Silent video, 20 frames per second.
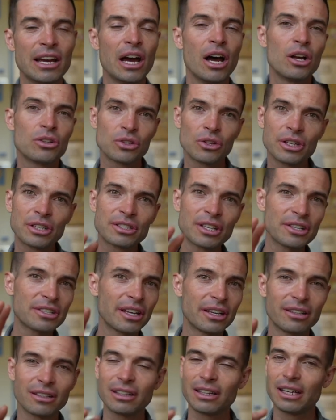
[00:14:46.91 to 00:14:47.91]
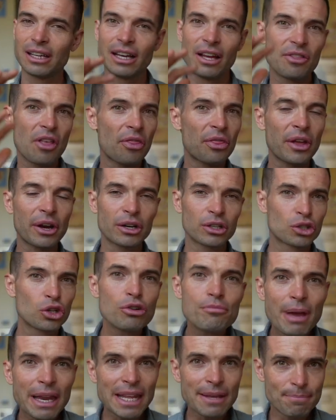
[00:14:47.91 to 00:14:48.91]
So this isn't that there are too
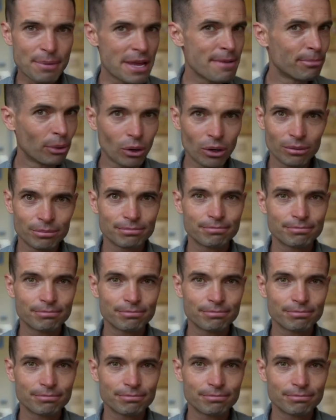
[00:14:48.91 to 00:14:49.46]
many people.